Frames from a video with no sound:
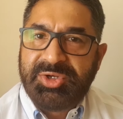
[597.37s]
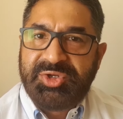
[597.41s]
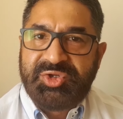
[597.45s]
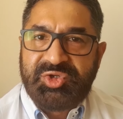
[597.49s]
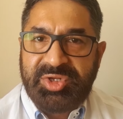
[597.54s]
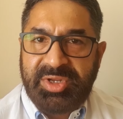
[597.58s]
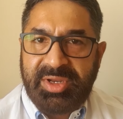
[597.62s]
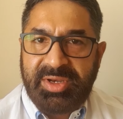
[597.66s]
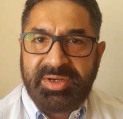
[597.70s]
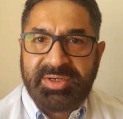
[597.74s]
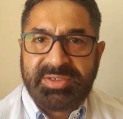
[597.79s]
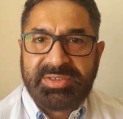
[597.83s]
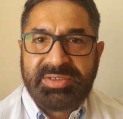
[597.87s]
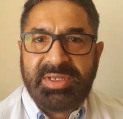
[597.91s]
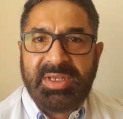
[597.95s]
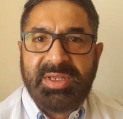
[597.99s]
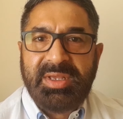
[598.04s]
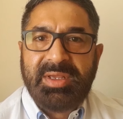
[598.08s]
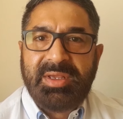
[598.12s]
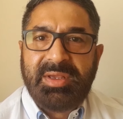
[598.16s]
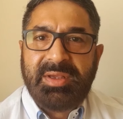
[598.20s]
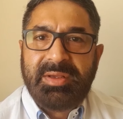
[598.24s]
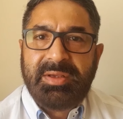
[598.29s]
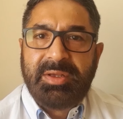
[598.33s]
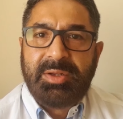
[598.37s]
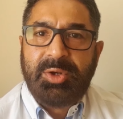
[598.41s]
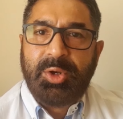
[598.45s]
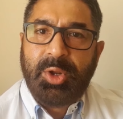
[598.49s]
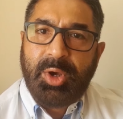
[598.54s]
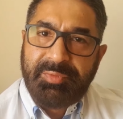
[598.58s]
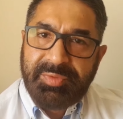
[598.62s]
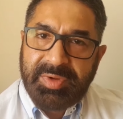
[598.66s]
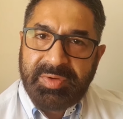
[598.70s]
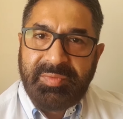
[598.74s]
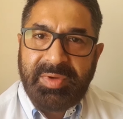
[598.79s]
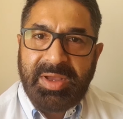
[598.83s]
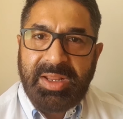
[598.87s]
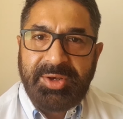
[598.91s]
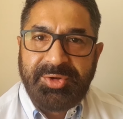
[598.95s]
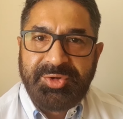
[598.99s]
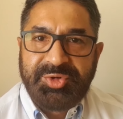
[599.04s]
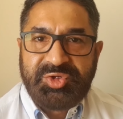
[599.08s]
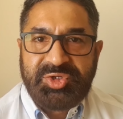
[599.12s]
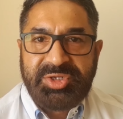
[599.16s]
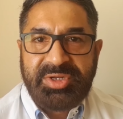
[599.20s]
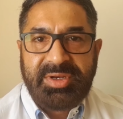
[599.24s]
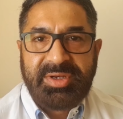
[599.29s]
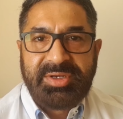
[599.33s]
shares, lower value
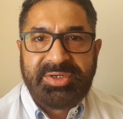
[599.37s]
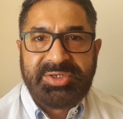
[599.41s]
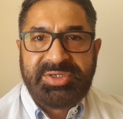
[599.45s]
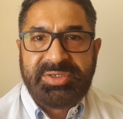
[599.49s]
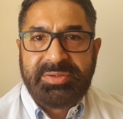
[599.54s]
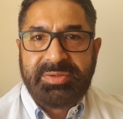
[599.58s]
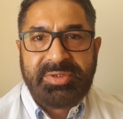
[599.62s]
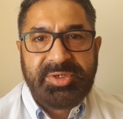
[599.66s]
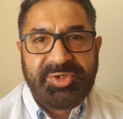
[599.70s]
shares.